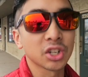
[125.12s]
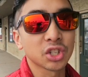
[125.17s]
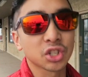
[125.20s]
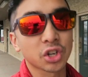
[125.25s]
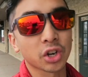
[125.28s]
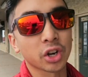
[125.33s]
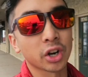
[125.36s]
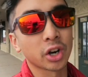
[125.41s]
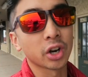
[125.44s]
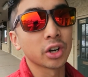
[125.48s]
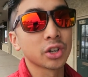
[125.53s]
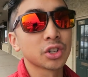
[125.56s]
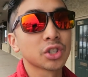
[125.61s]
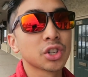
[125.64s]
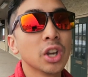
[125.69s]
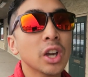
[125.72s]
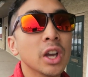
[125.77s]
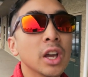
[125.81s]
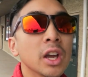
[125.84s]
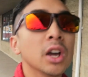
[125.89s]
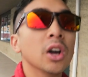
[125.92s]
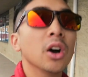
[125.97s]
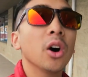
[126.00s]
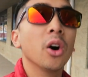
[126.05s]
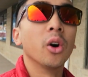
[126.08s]
at church
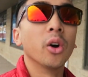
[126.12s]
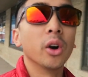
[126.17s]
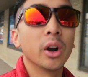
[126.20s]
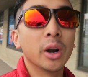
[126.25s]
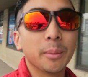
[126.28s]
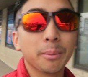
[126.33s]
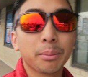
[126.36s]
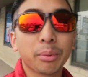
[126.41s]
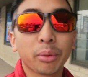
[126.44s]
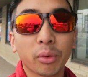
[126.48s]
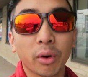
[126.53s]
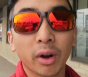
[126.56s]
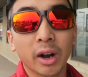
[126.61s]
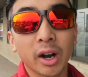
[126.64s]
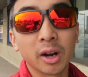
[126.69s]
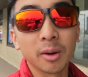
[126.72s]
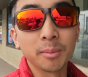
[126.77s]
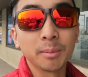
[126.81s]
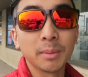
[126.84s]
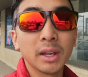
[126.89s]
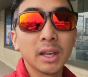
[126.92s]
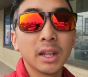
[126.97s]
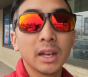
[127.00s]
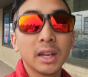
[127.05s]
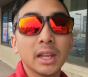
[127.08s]
or in prayer
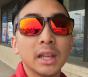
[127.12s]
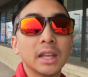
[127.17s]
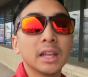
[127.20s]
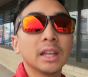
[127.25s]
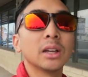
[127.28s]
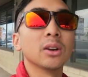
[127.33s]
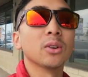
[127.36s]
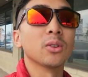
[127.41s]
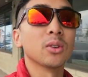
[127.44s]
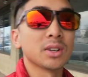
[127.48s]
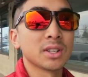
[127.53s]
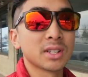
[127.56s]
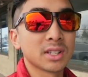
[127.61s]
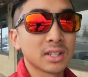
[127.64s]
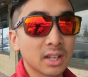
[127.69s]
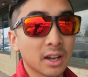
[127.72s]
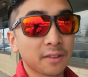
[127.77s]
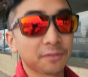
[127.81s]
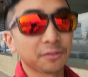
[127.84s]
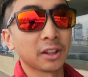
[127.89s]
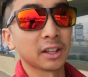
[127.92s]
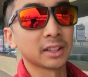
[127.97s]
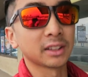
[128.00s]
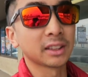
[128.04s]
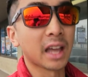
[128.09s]
meeting or
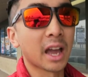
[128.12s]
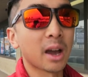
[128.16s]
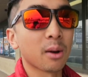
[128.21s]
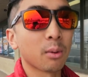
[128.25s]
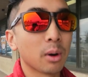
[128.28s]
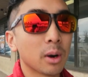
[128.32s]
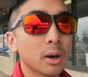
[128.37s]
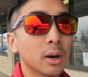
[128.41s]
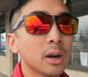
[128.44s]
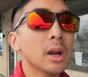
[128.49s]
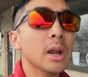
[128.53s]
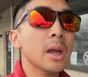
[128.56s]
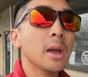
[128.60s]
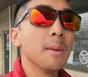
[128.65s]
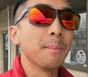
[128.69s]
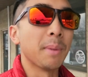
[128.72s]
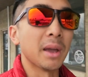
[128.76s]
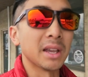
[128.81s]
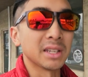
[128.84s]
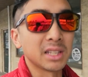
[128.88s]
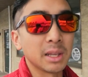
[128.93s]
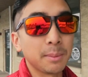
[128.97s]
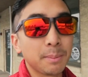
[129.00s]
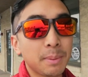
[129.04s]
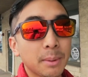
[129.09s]
stuff like that where
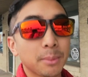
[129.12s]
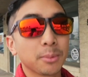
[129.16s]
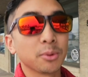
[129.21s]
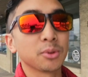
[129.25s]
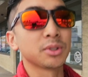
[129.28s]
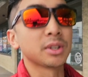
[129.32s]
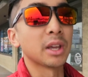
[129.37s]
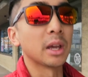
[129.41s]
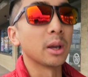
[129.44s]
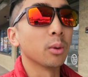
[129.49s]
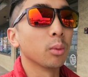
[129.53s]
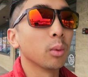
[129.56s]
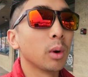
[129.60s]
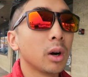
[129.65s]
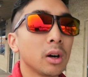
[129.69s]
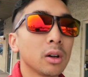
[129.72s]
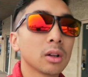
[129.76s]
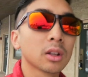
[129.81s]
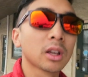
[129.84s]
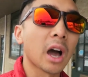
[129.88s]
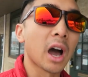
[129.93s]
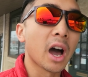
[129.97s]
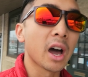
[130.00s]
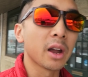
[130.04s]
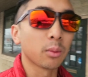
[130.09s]
basically people say, well,
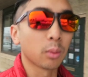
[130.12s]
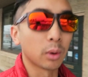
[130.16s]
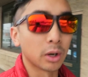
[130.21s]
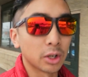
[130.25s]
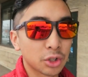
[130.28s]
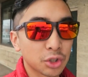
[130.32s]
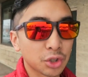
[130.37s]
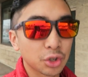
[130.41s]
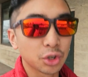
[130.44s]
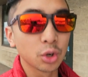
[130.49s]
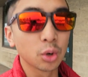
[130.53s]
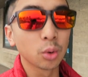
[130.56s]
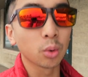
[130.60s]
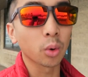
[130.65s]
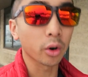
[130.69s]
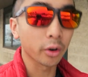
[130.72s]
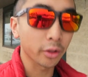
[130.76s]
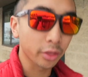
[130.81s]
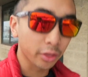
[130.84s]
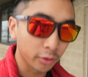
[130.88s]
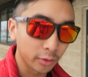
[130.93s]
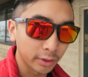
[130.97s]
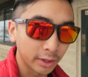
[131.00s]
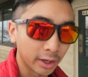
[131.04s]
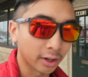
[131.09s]
God, where two or
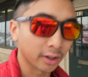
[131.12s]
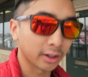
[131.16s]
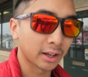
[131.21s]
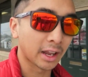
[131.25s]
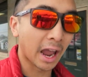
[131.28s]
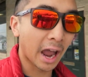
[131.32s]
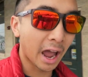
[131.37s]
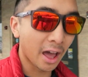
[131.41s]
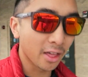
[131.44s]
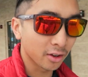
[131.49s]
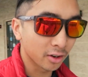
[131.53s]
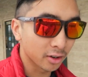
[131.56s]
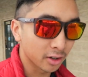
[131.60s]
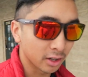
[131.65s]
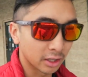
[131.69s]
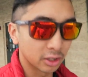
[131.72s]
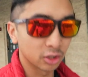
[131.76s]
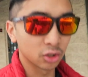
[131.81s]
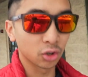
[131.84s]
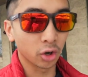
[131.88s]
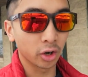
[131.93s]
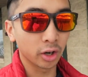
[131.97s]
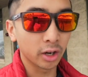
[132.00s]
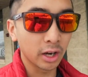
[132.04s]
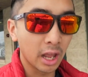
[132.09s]
three are gathered
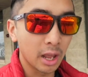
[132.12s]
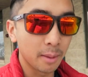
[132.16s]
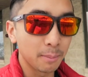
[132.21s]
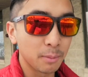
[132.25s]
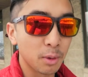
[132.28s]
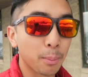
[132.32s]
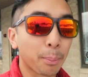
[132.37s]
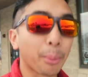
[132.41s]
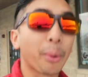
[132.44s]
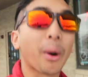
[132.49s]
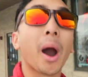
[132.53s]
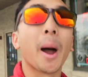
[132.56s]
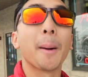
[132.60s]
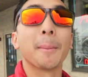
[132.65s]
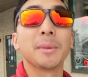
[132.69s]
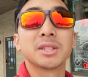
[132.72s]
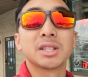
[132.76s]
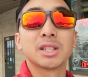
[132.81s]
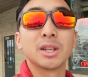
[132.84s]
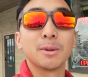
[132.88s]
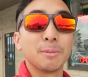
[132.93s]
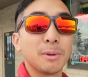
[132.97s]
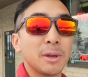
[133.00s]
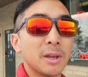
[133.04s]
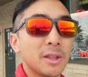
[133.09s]
in your name, you
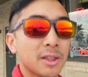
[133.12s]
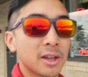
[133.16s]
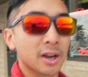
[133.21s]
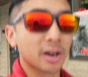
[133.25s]
promise to be